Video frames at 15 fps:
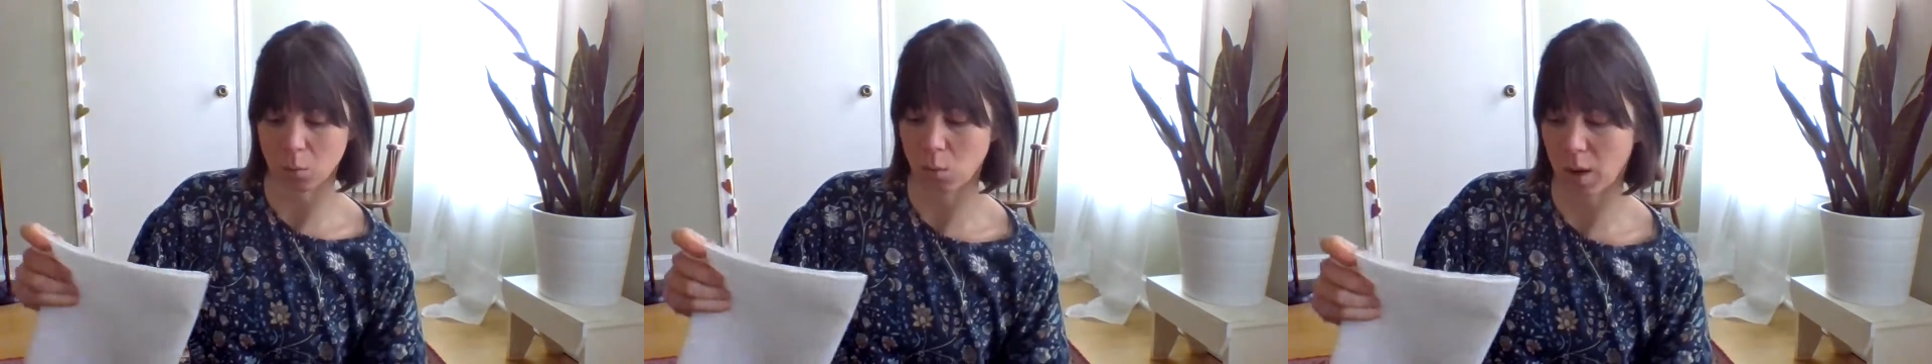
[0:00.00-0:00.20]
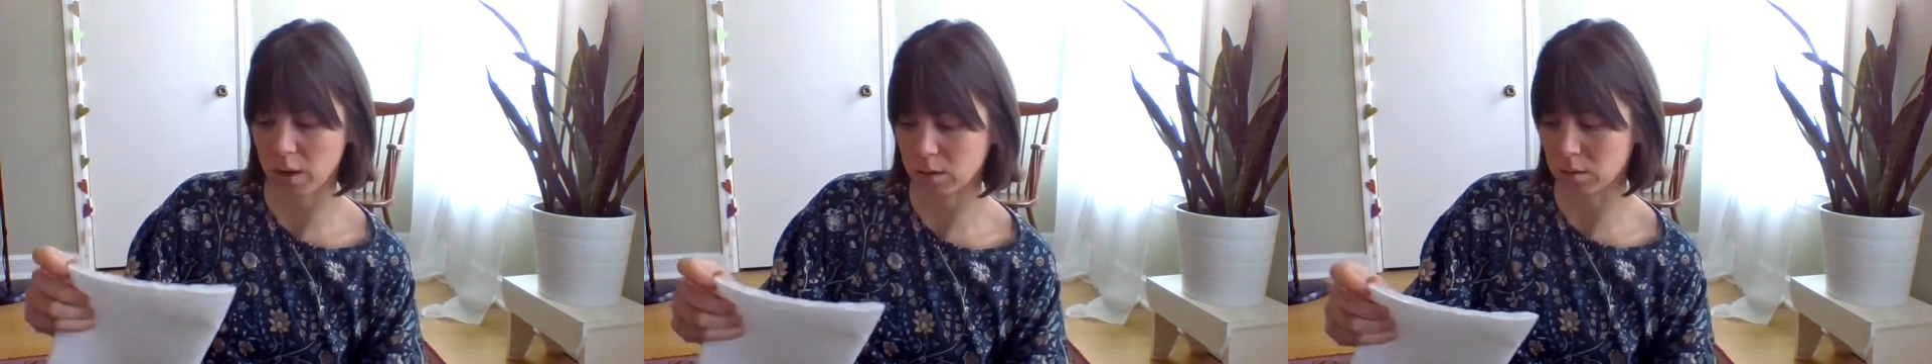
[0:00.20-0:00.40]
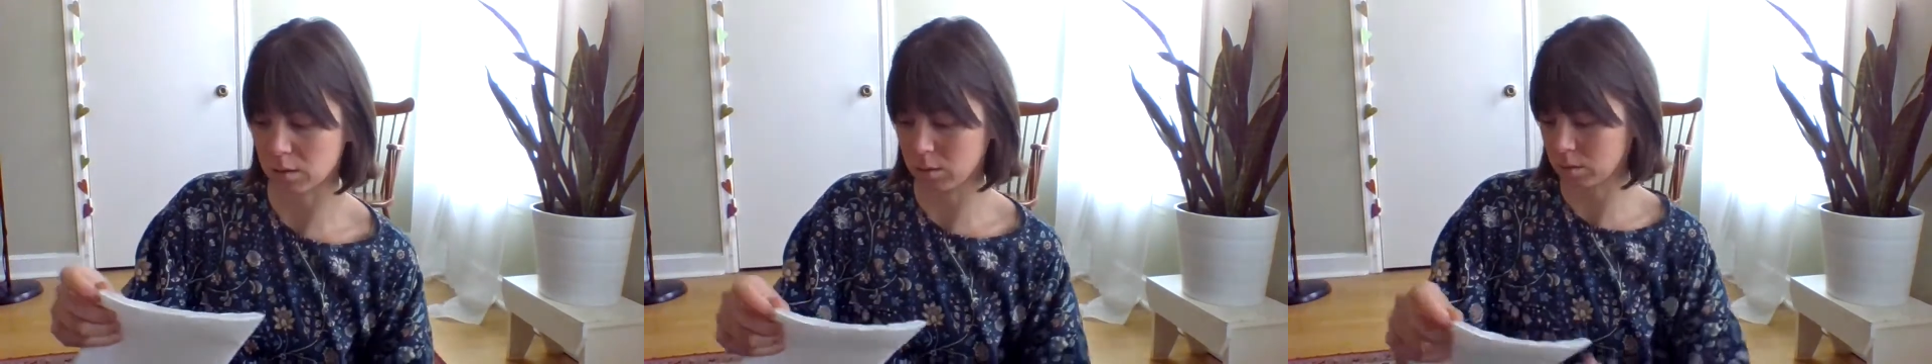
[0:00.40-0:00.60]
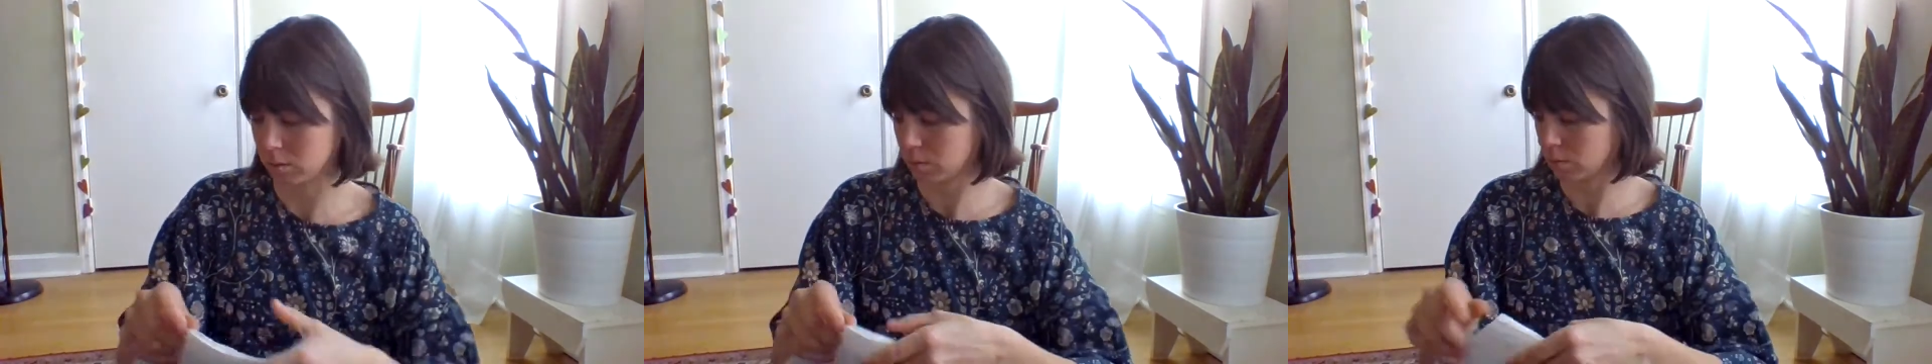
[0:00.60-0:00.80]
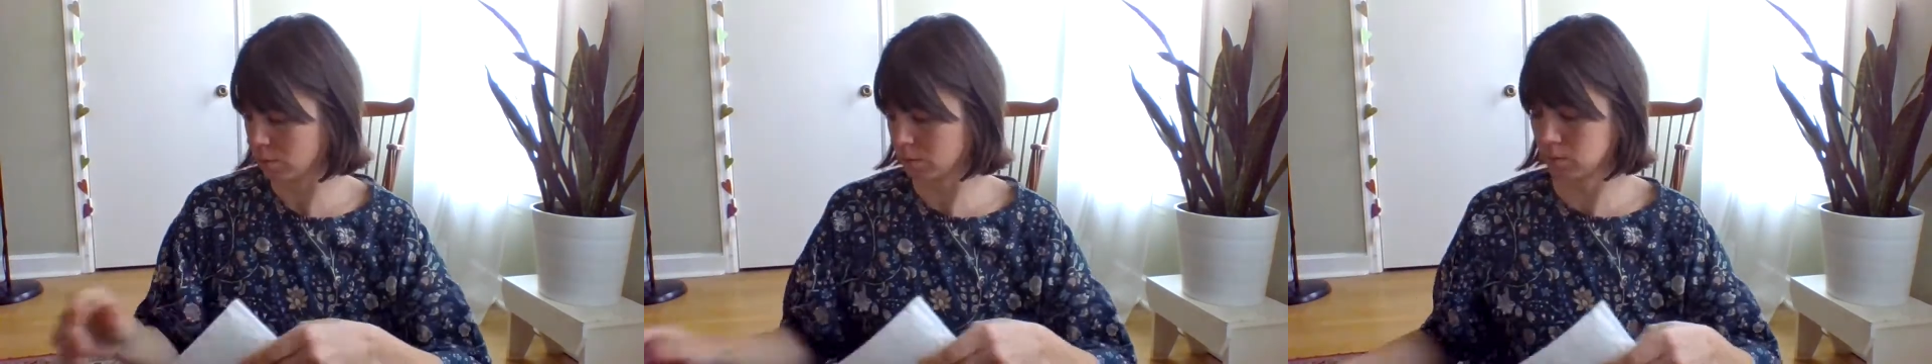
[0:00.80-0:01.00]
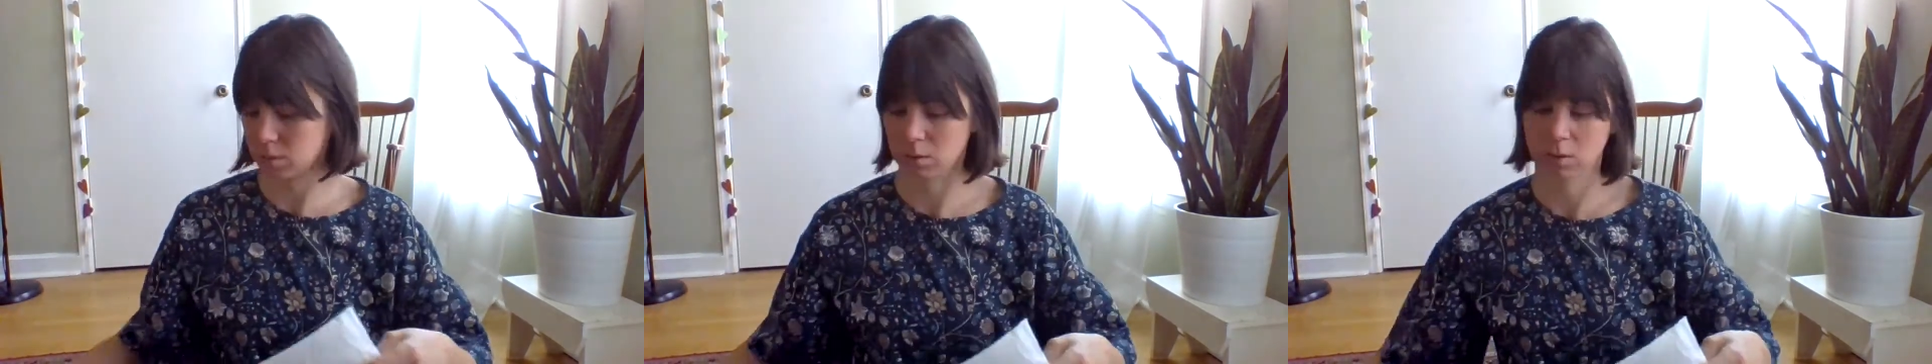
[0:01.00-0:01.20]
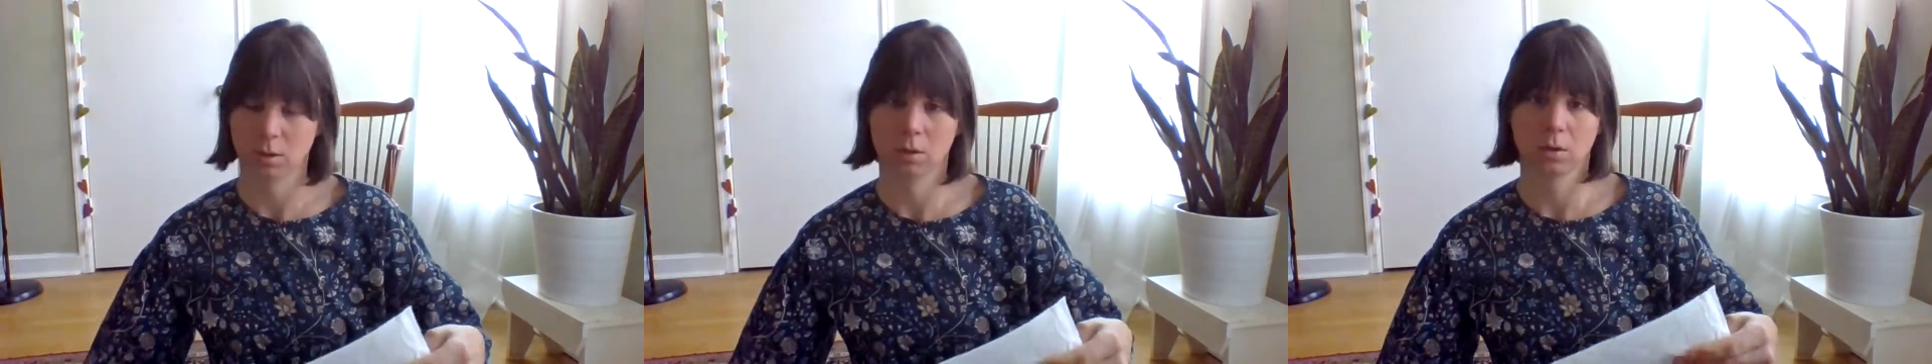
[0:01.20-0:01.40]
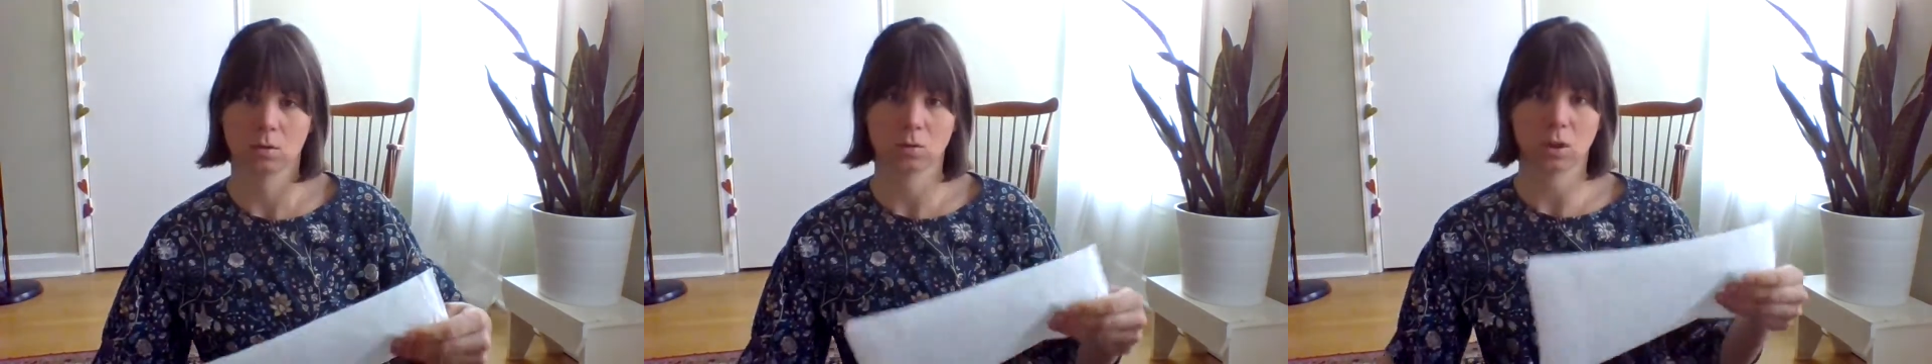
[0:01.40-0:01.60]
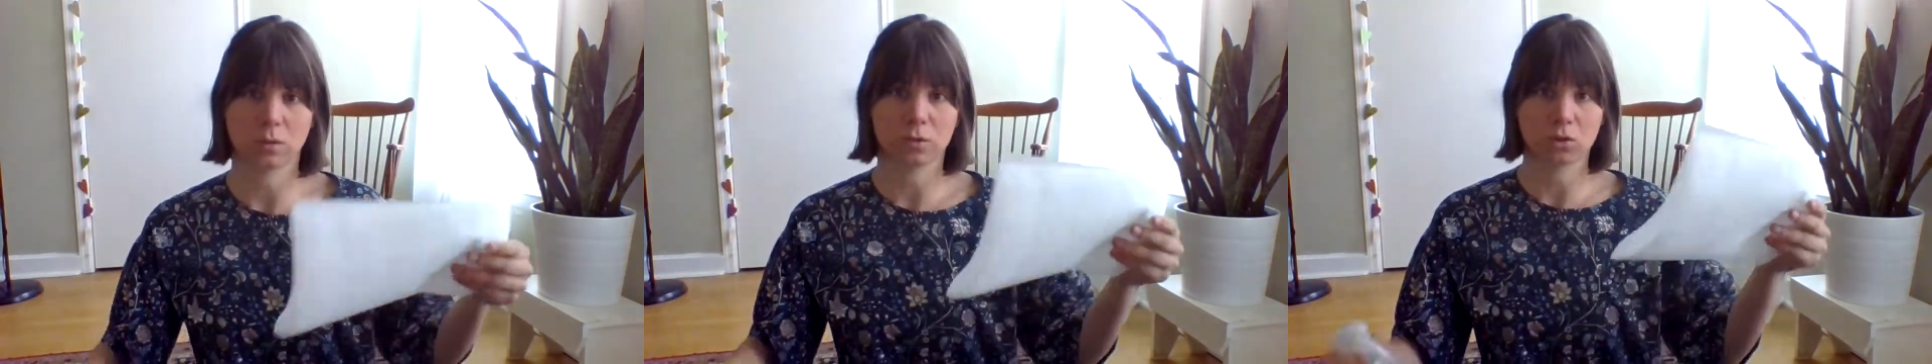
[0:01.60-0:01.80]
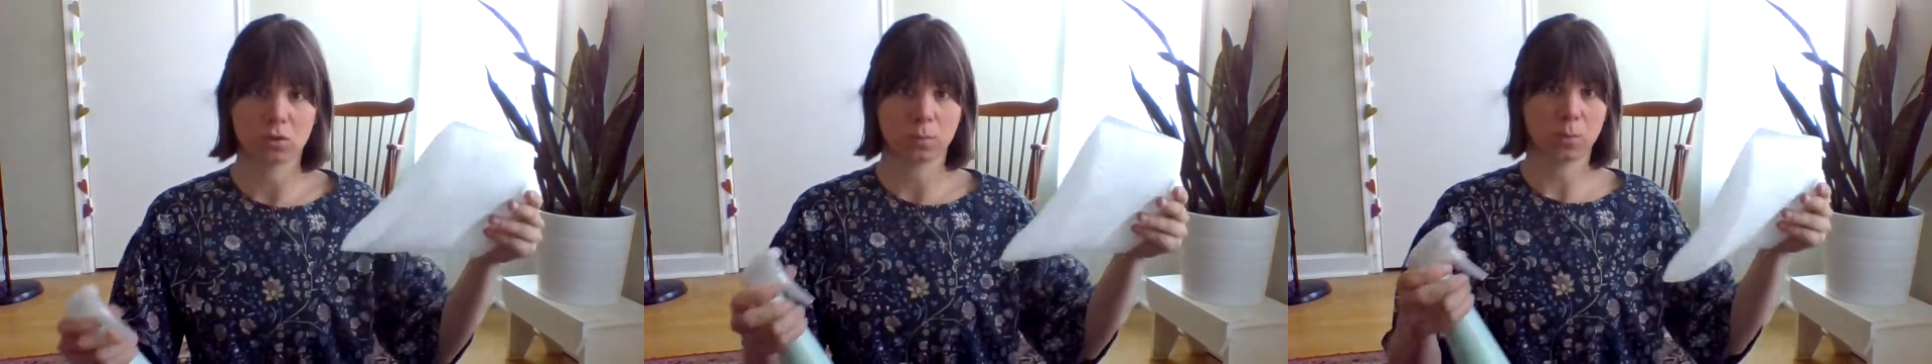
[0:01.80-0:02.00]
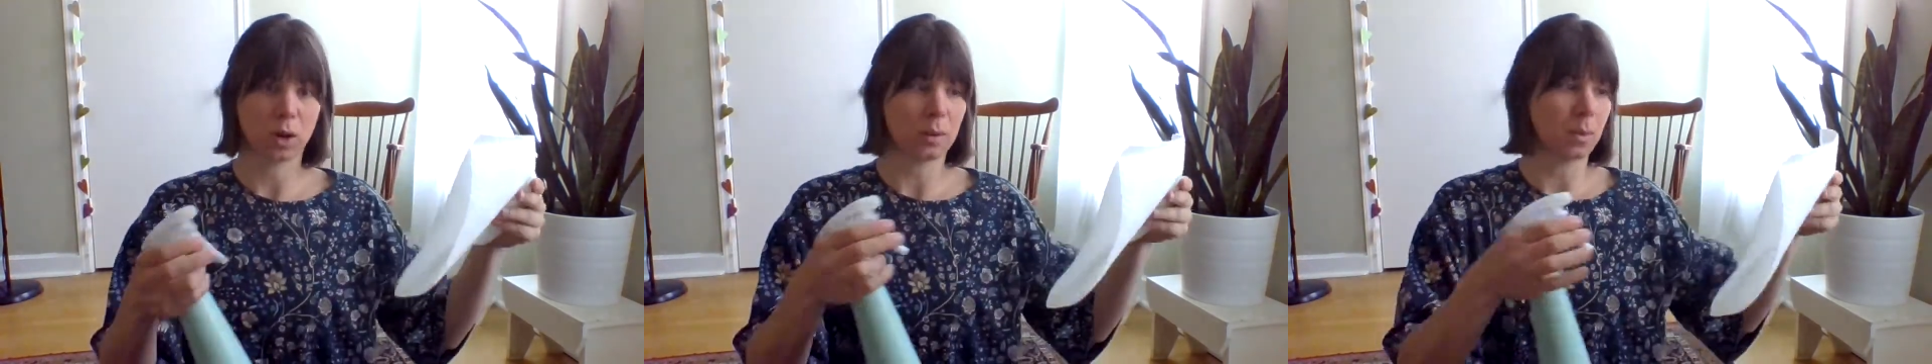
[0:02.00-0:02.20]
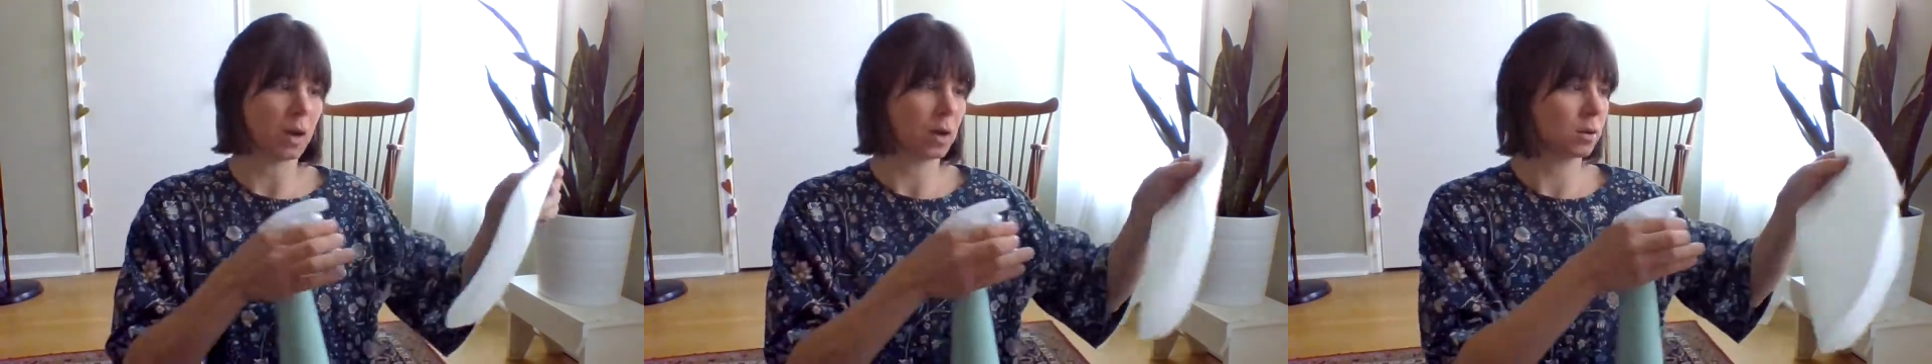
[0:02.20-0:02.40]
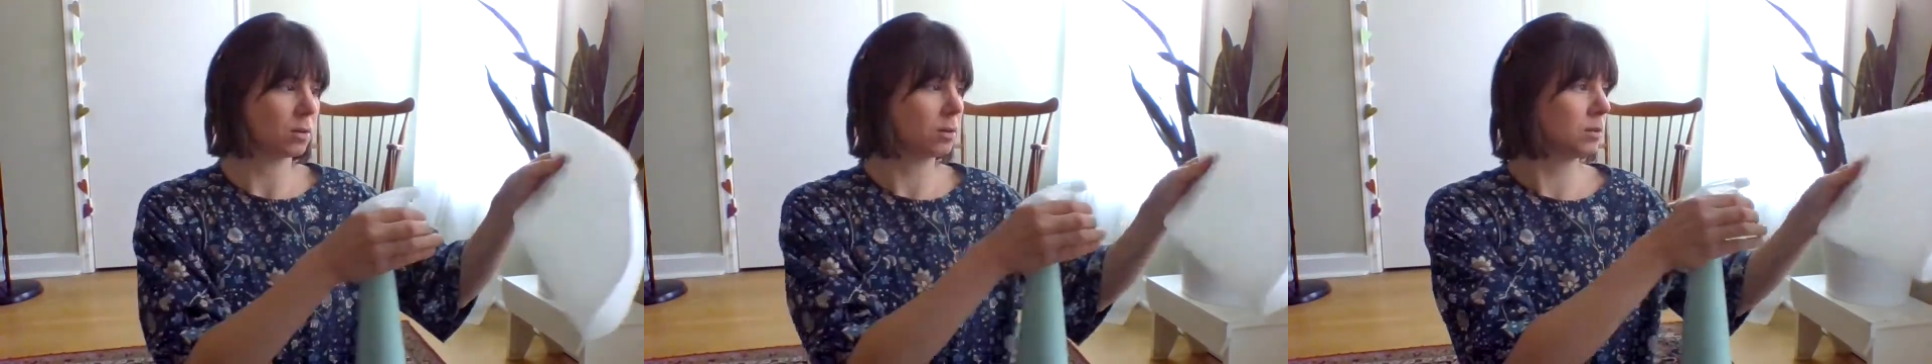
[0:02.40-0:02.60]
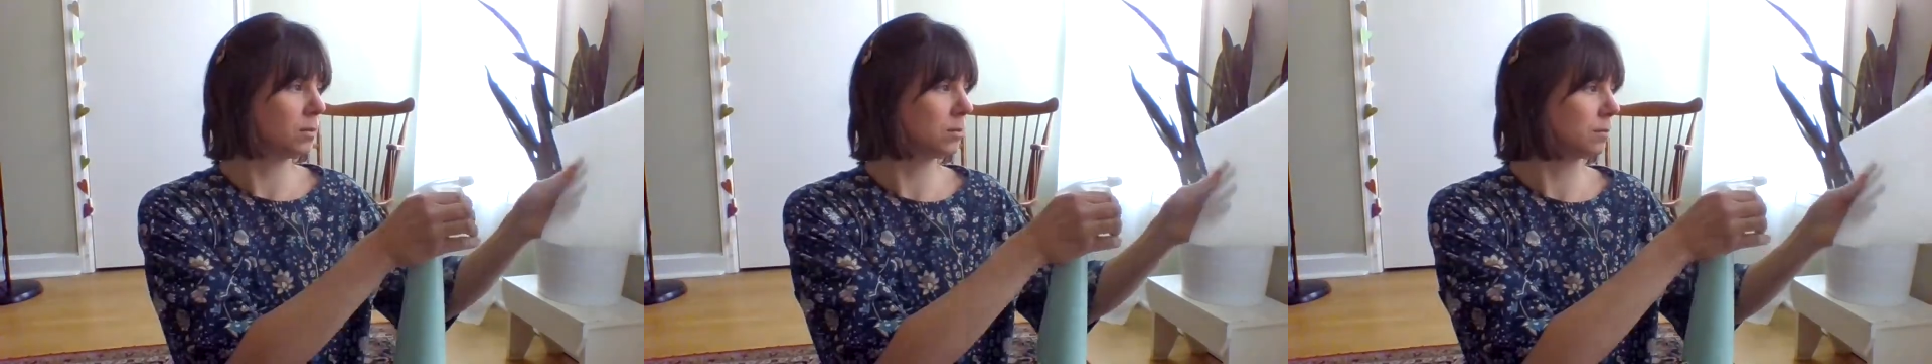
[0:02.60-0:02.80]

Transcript: wet. So I have a spray bottle,